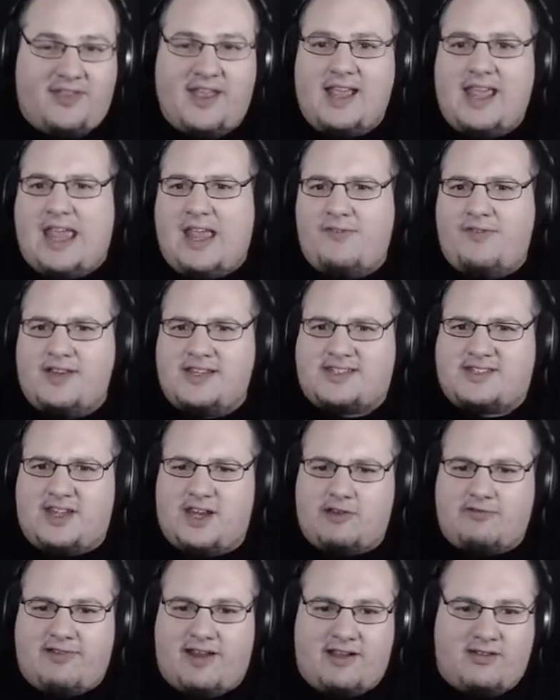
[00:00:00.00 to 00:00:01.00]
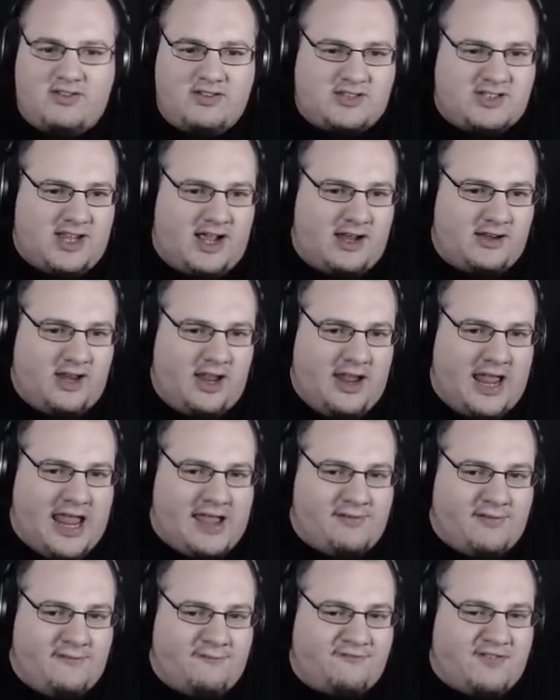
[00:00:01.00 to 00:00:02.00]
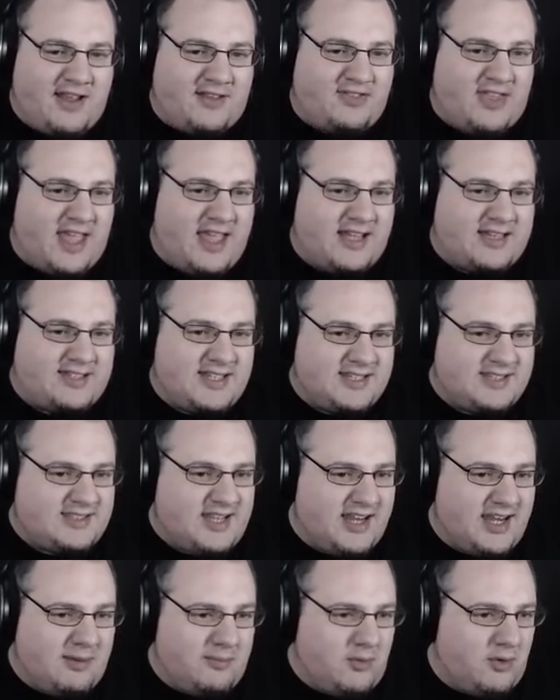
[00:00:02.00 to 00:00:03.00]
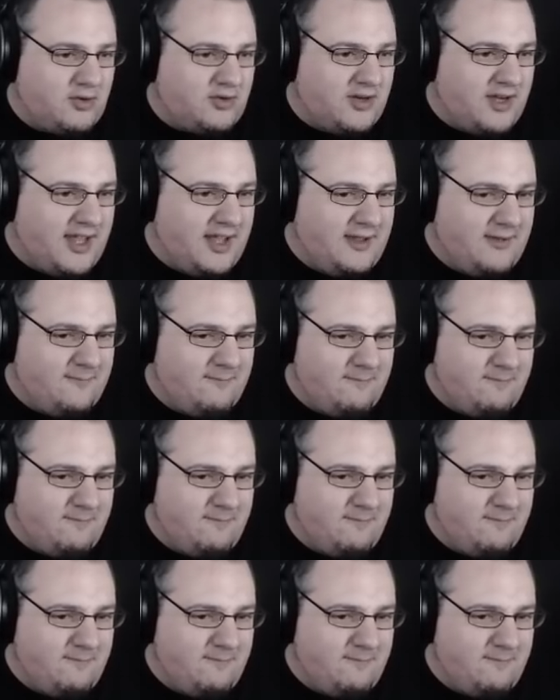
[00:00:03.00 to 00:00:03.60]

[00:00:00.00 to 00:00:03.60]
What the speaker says: Are they even still around? I don't even think they exist anymore, do they?